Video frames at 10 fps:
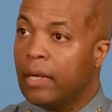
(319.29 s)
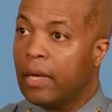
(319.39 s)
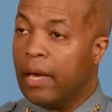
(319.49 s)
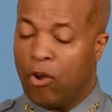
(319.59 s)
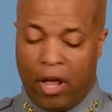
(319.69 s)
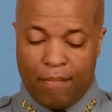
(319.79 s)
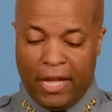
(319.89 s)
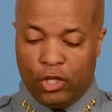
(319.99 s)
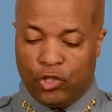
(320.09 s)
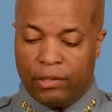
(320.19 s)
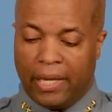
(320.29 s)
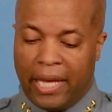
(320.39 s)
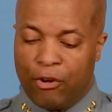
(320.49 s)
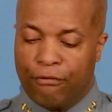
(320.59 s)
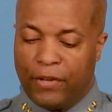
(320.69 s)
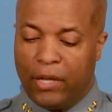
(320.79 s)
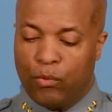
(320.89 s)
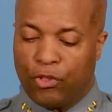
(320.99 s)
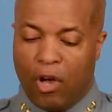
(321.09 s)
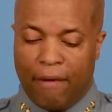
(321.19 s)
and automation to intervene
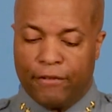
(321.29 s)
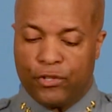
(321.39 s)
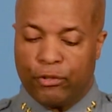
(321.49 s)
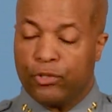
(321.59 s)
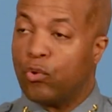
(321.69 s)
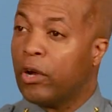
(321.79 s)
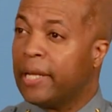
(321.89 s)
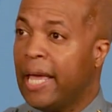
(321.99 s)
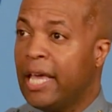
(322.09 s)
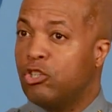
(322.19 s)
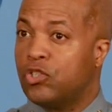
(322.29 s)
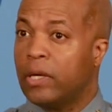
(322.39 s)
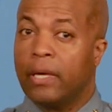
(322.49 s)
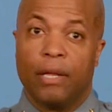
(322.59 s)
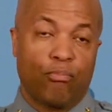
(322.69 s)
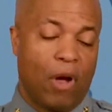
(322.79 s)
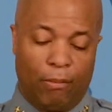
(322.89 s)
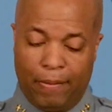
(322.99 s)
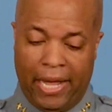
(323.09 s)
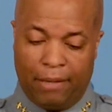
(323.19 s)
with officers who are engaged in
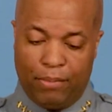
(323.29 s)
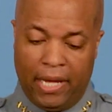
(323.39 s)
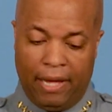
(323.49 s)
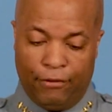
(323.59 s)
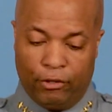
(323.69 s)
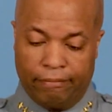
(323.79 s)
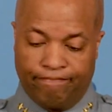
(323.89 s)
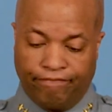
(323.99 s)
problematic behavior.